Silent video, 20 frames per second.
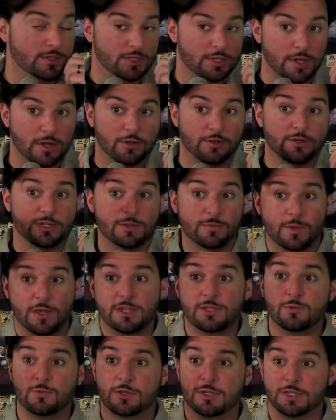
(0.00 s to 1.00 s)
The shuttle into
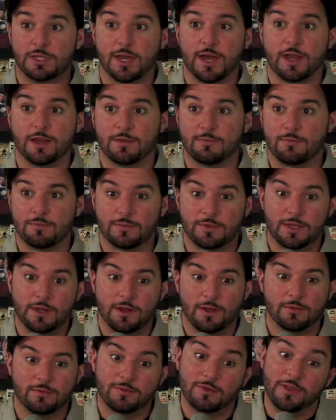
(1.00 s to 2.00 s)
space, which kind of, you
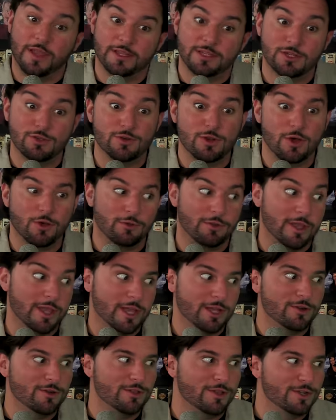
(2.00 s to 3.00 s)
know, lets you know
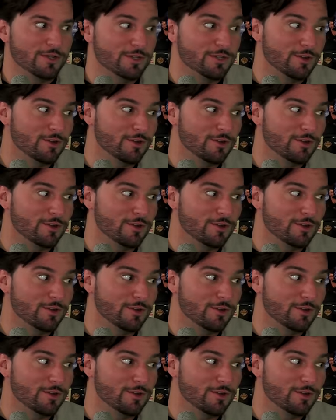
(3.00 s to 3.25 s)
later that he's